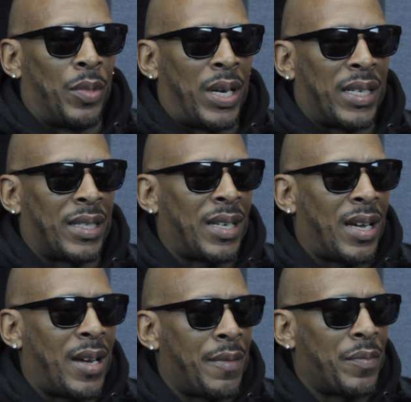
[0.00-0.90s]
at the
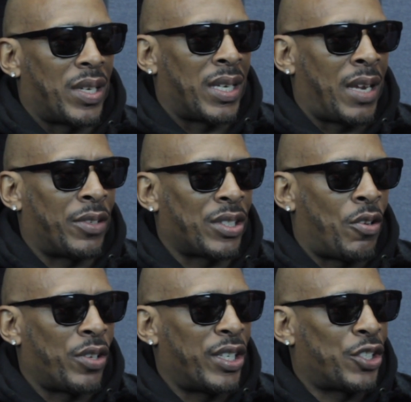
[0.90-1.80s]
time there was
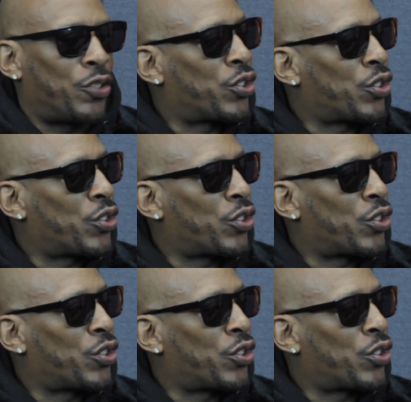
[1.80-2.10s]
only 2